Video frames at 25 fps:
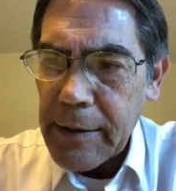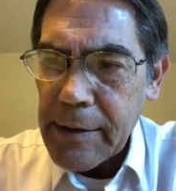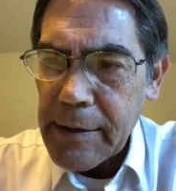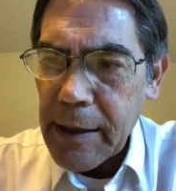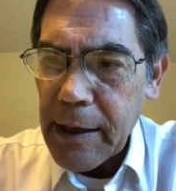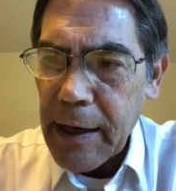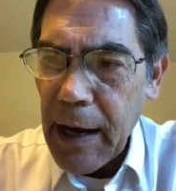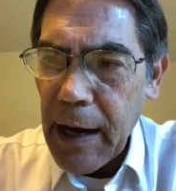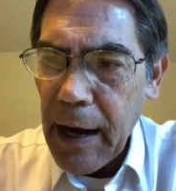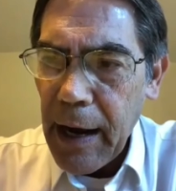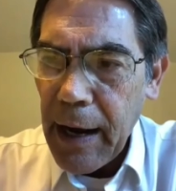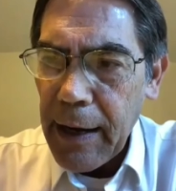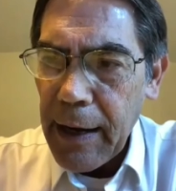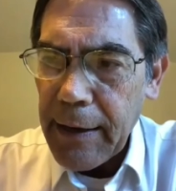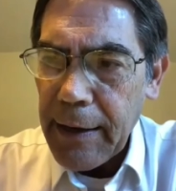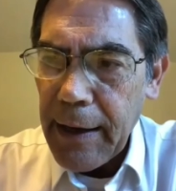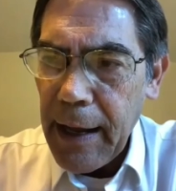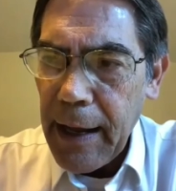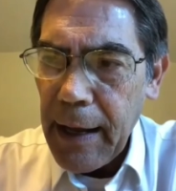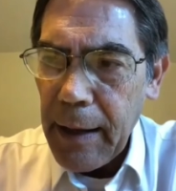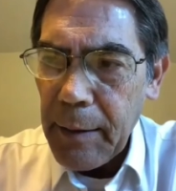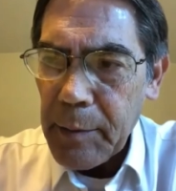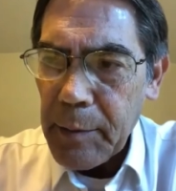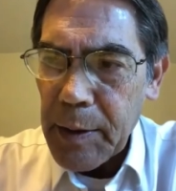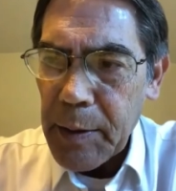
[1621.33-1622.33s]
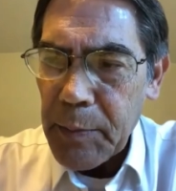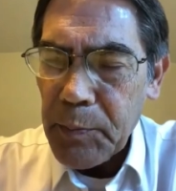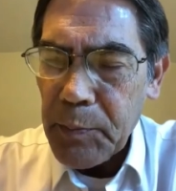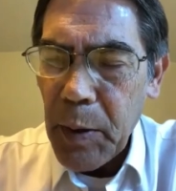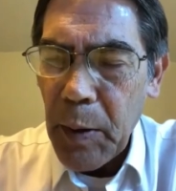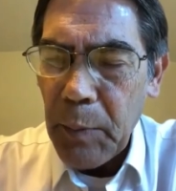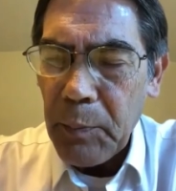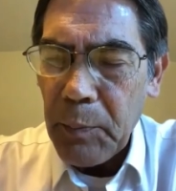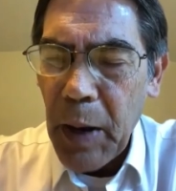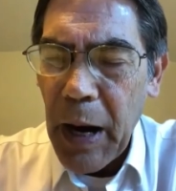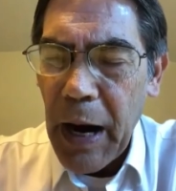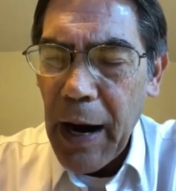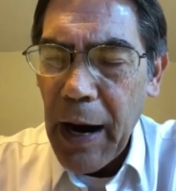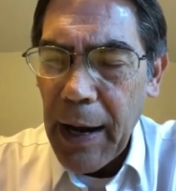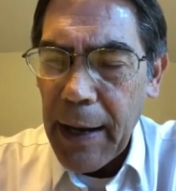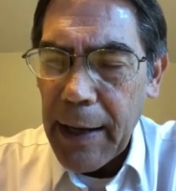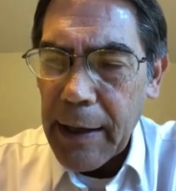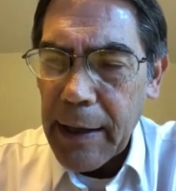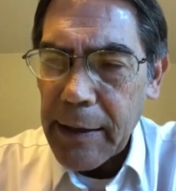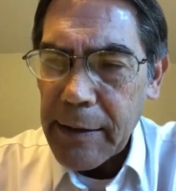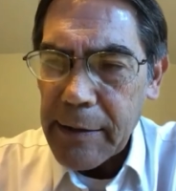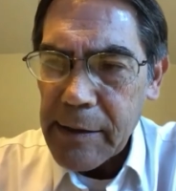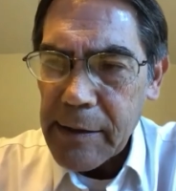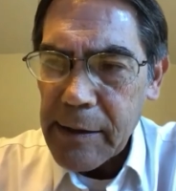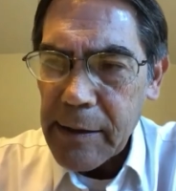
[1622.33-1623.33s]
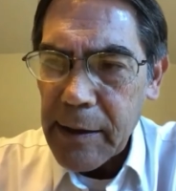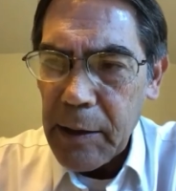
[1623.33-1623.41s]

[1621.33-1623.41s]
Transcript: a guy named Papias.